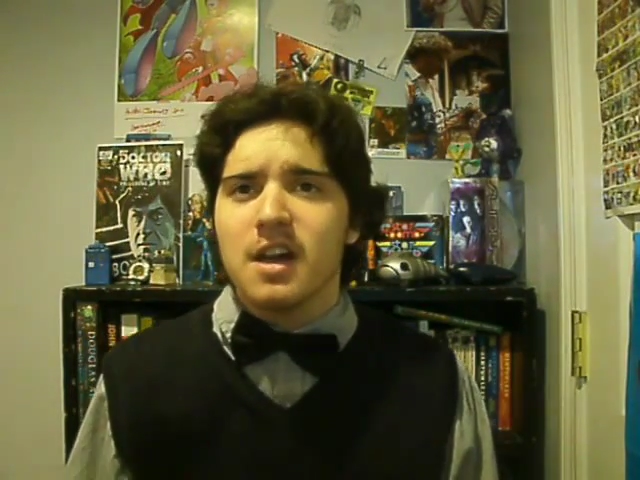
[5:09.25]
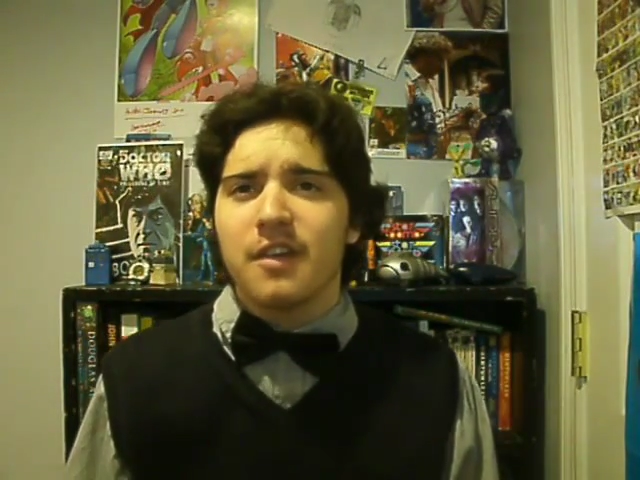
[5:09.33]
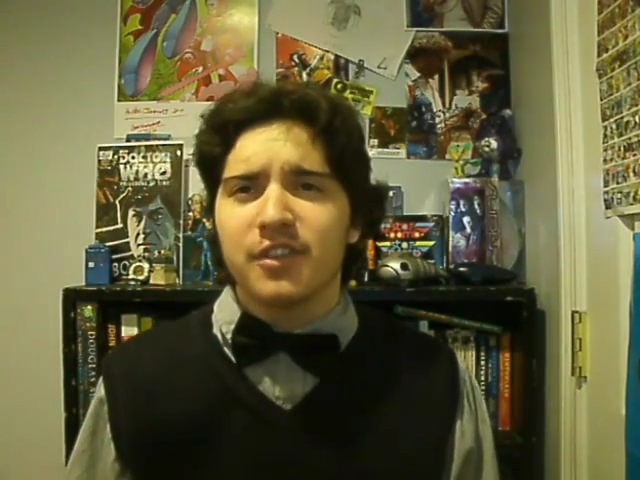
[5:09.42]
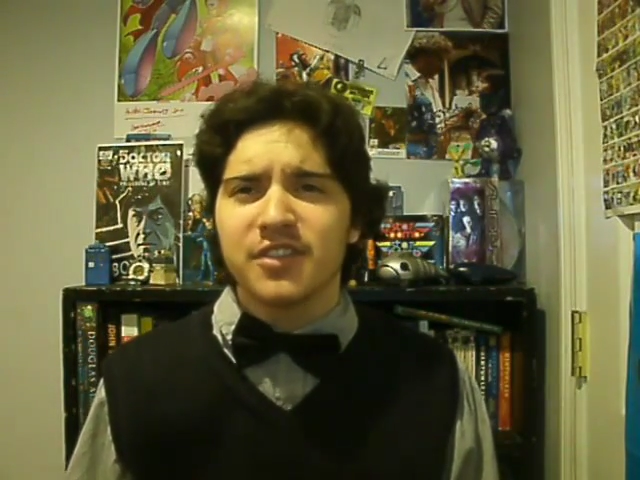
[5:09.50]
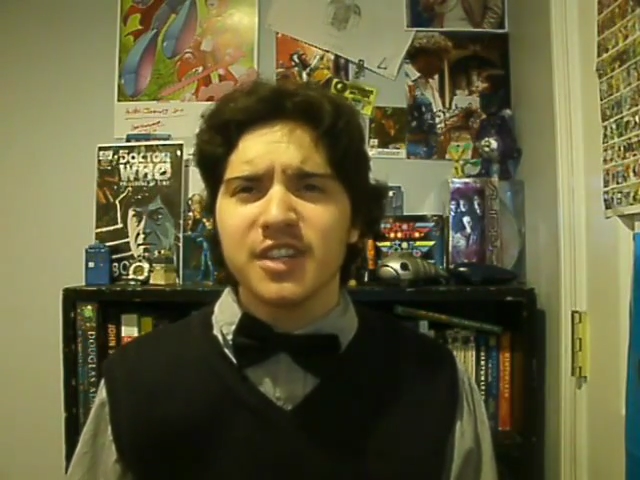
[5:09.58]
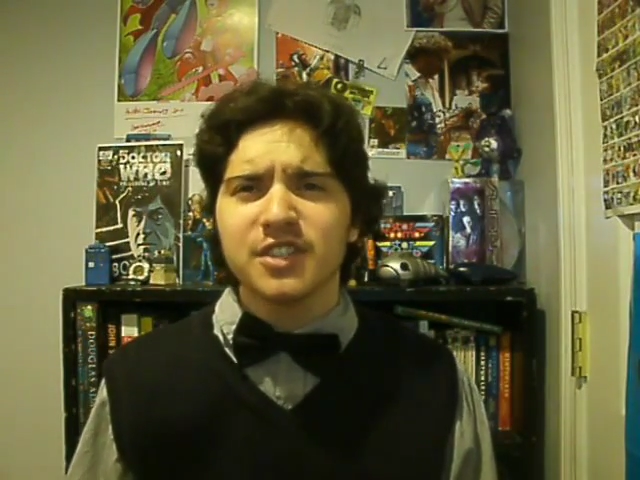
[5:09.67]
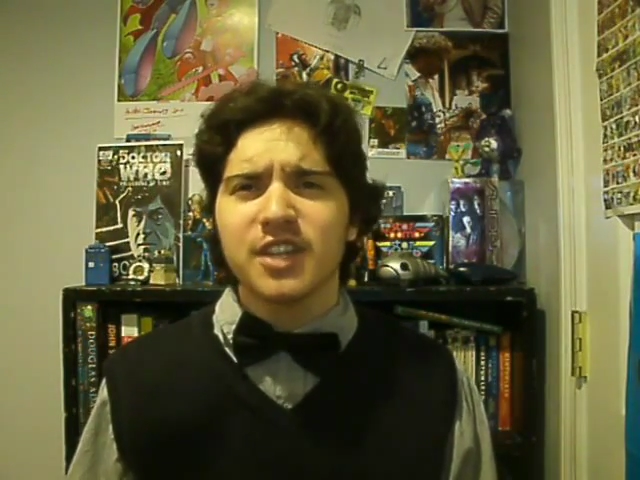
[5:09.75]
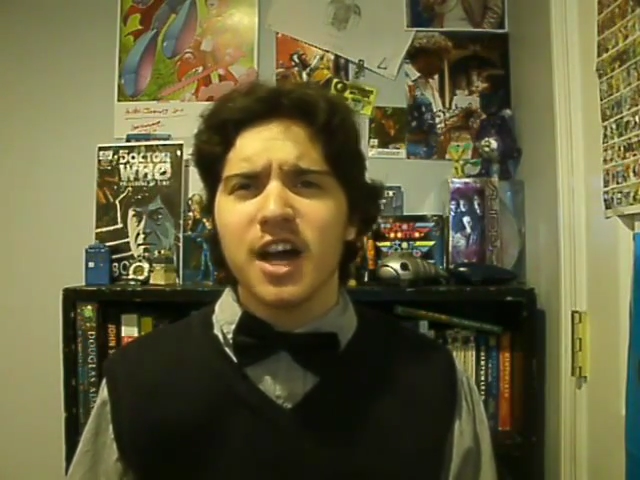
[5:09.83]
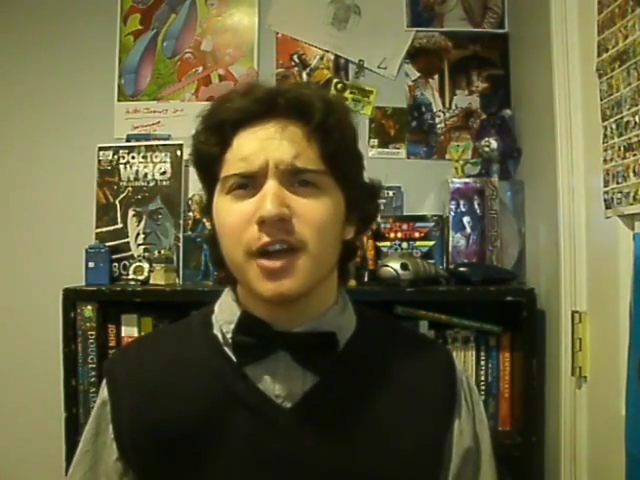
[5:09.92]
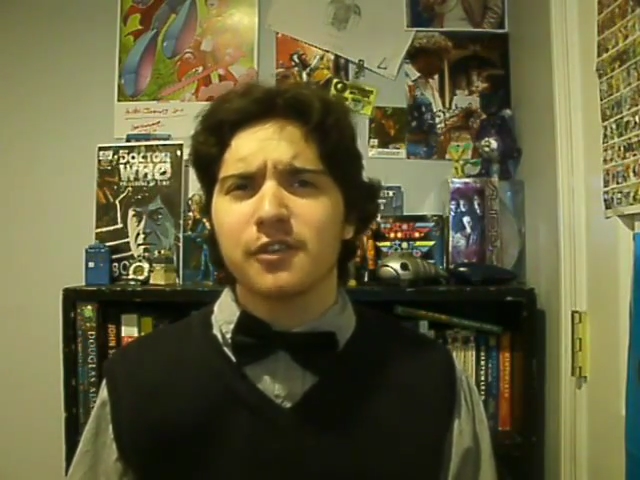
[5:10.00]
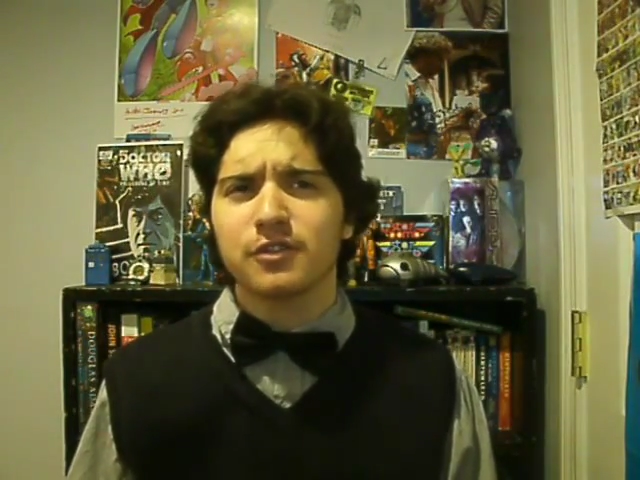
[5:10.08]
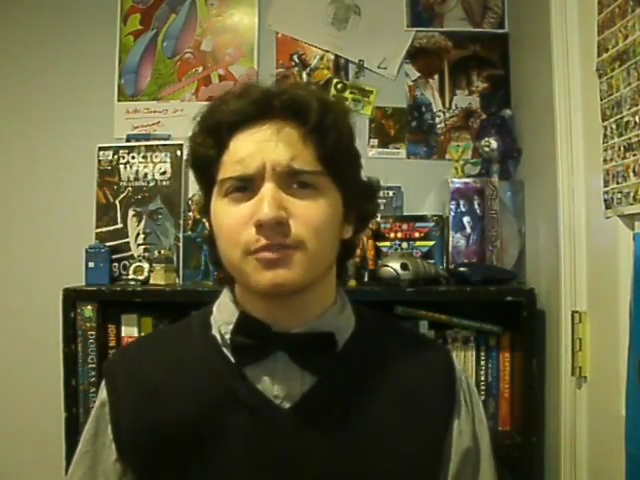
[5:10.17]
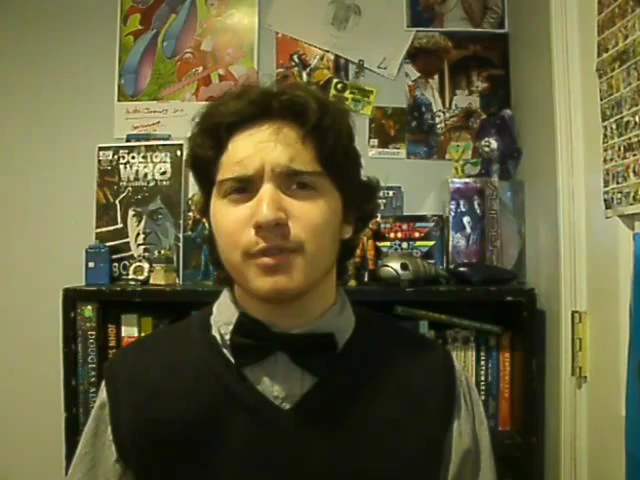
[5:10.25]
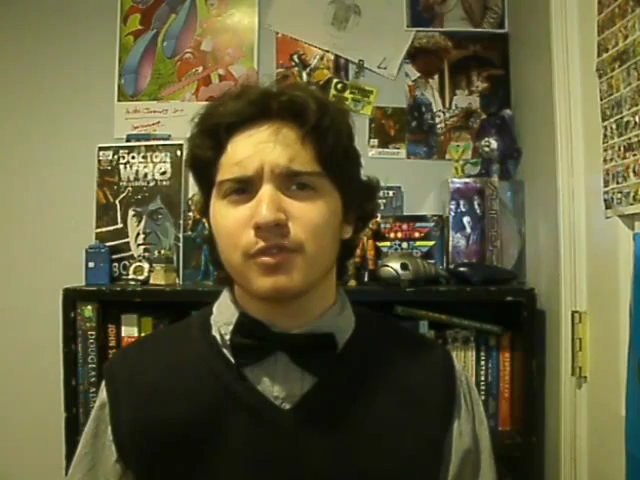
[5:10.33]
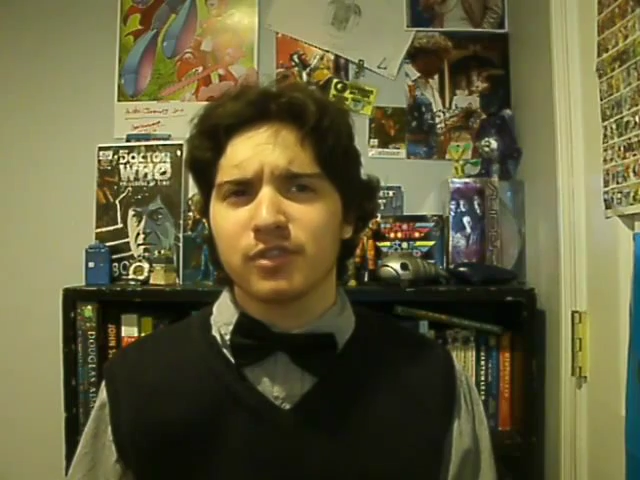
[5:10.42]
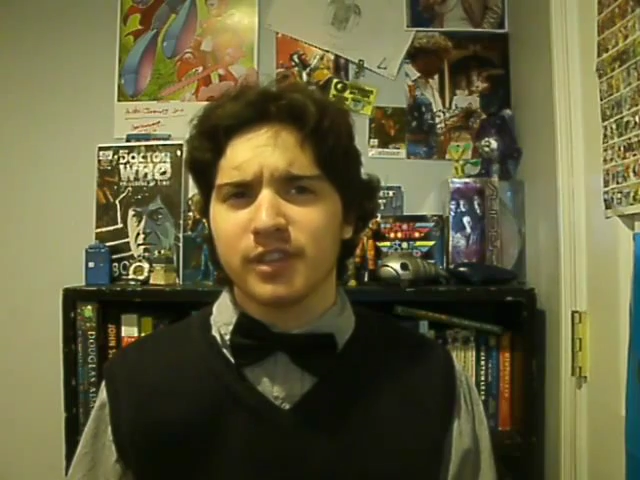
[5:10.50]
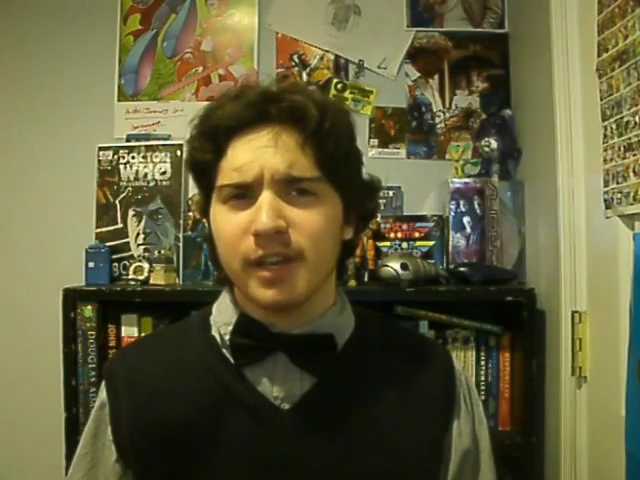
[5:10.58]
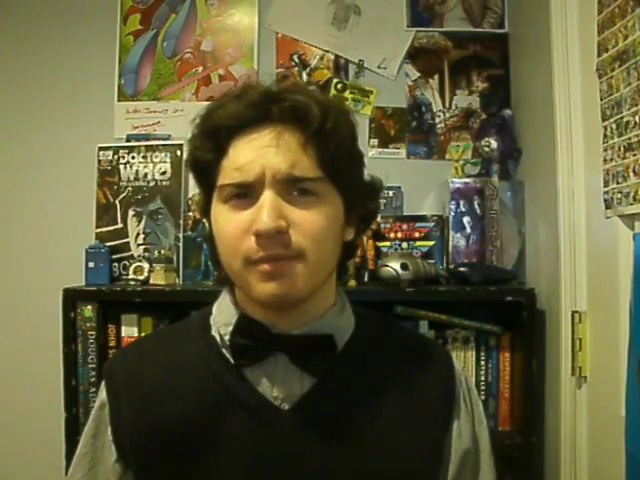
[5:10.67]
The Sixth Doctor has been
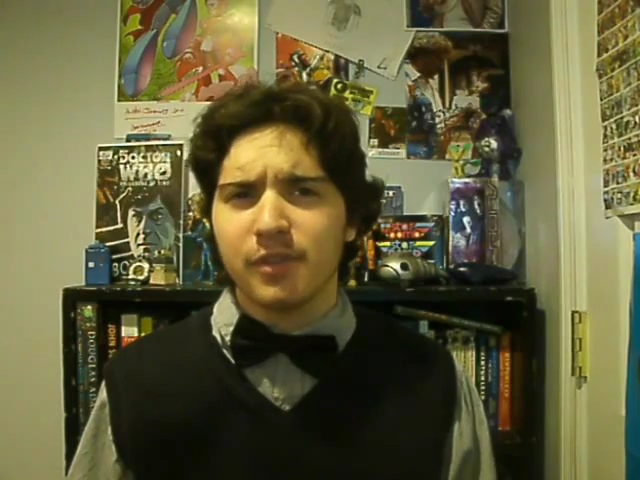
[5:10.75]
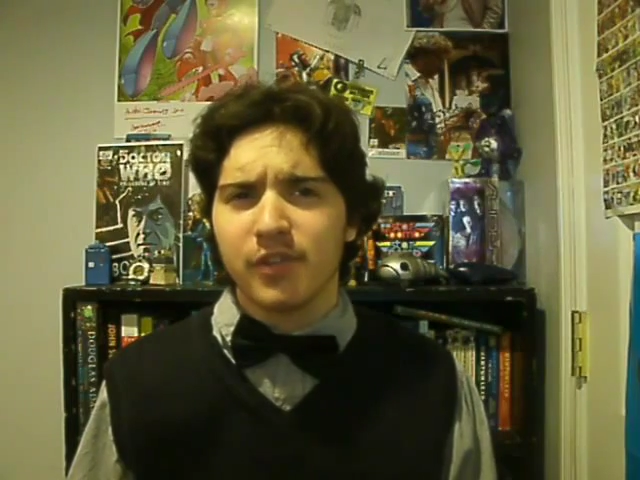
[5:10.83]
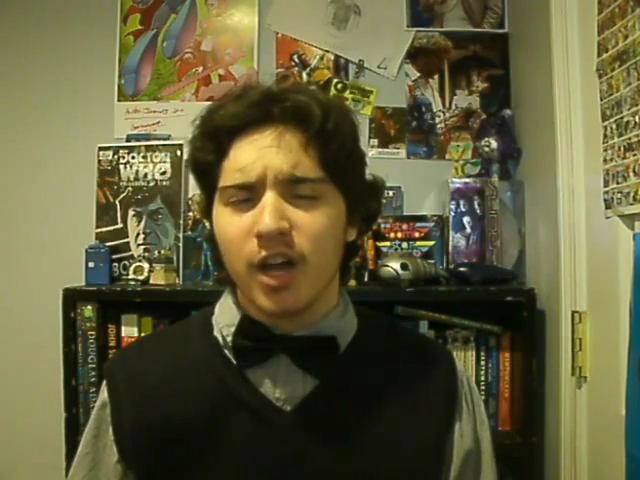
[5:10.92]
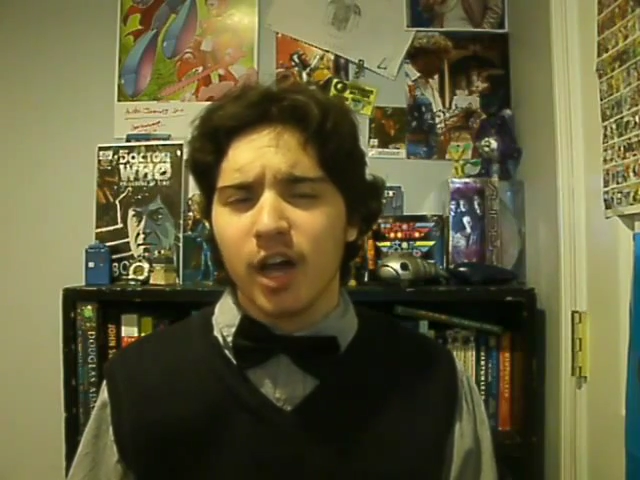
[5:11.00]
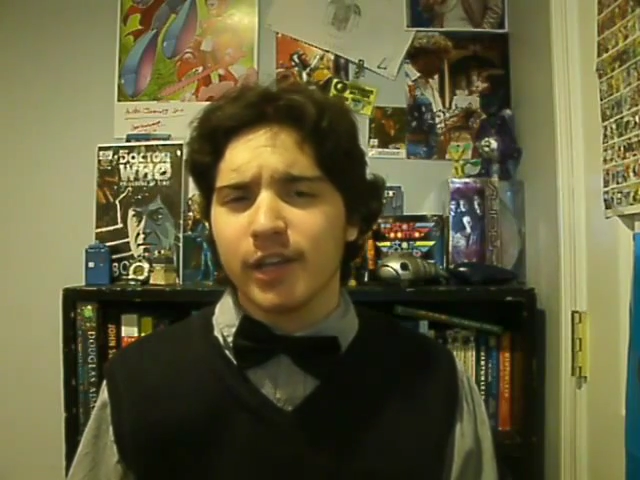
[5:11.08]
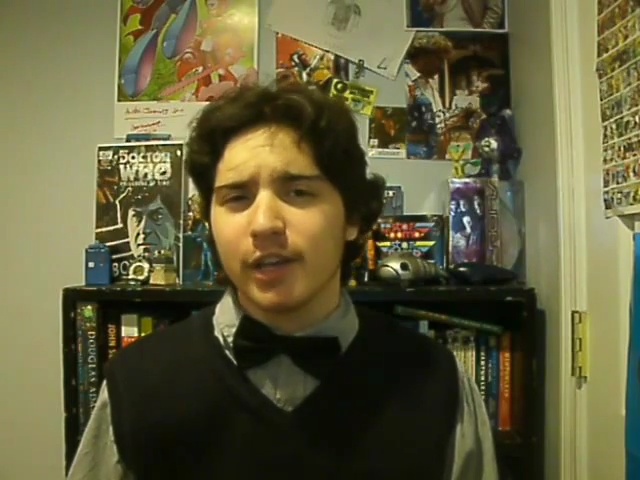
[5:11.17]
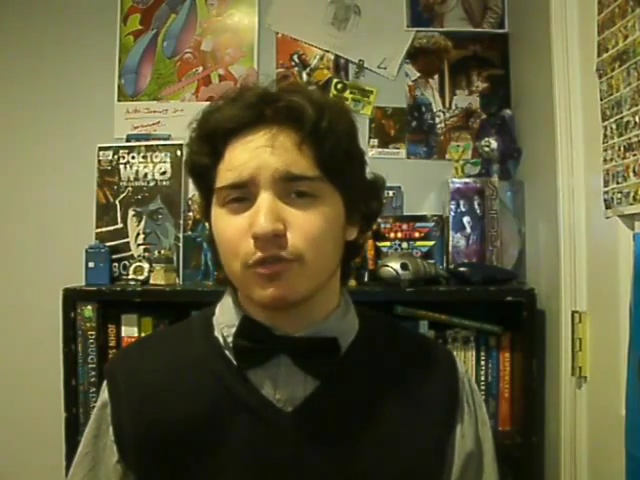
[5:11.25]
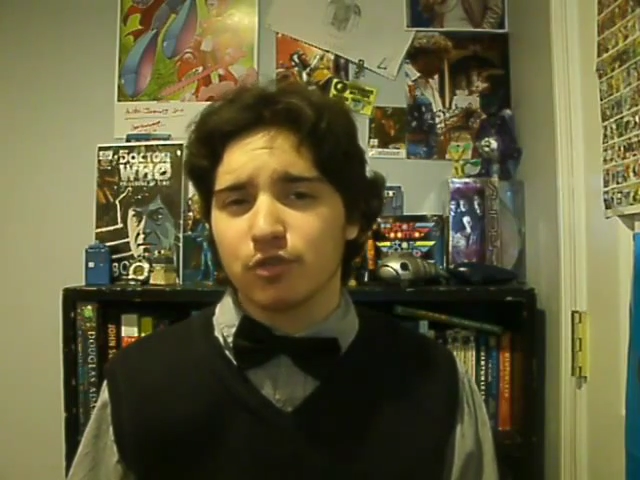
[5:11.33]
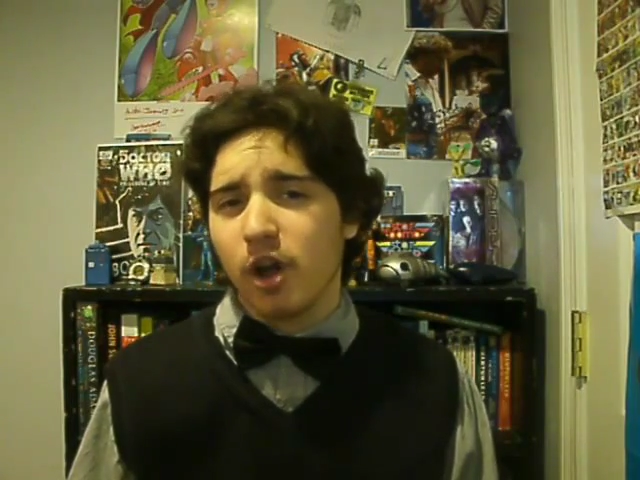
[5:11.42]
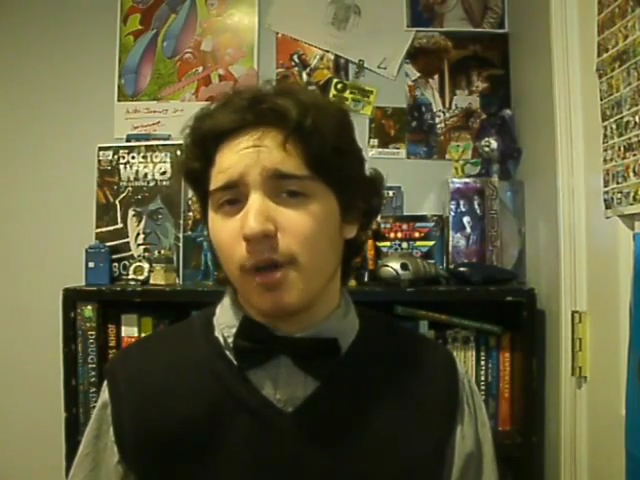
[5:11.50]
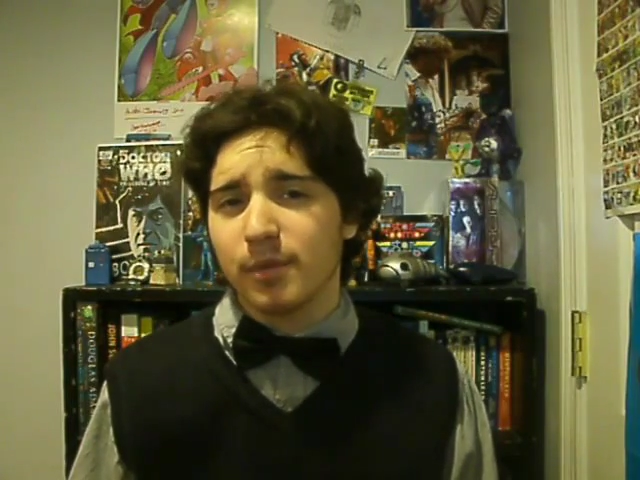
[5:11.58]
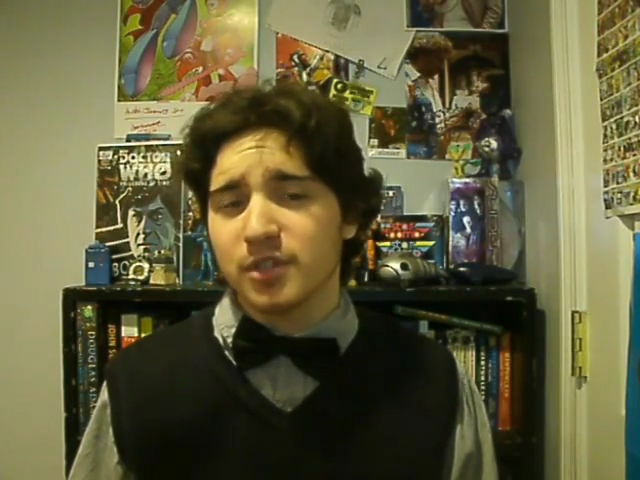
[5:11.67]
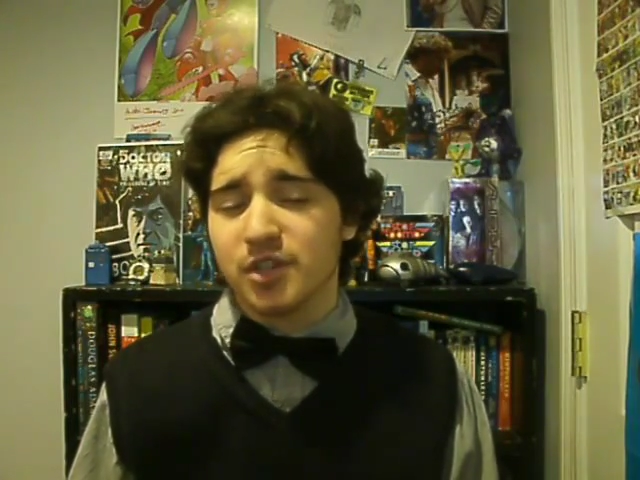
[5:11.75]
redeemed in the audio drama,